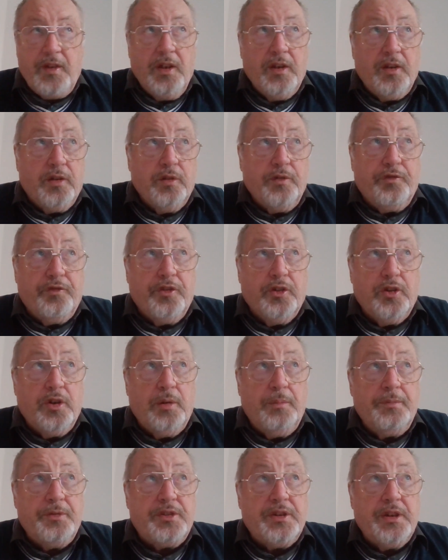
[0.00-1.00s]
good
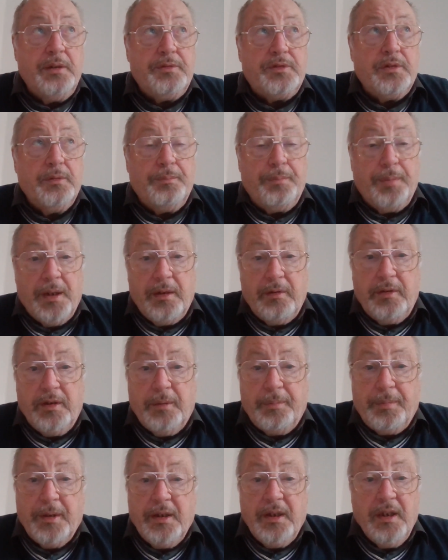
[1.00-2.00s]
form, seems to have blown
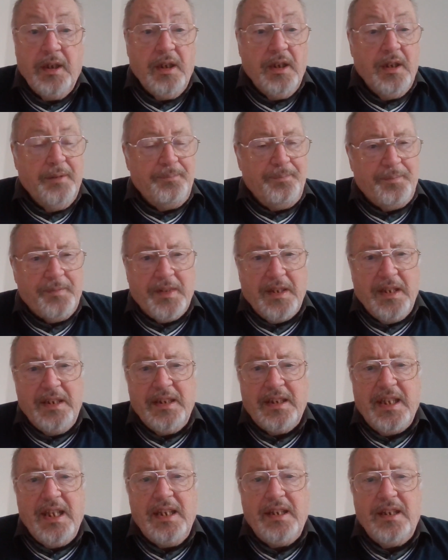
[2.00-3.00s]
up. And
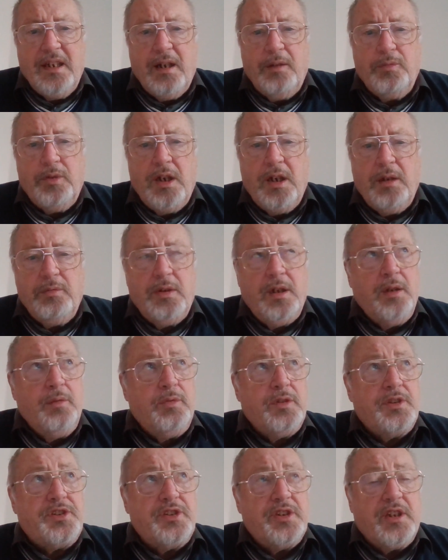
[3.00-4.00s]
again, I
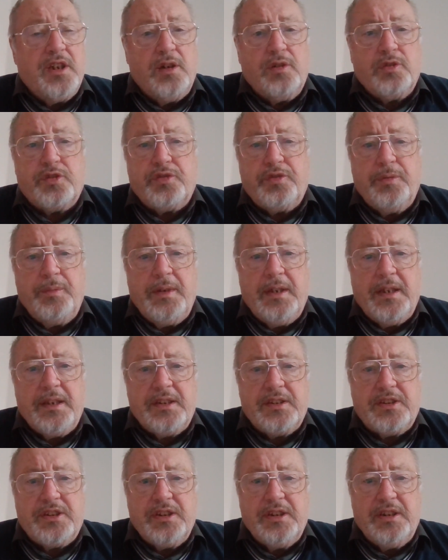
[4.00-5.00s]
watched the goals from
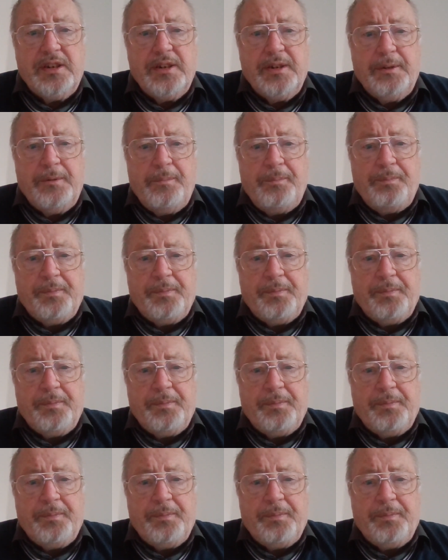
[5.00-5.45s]
that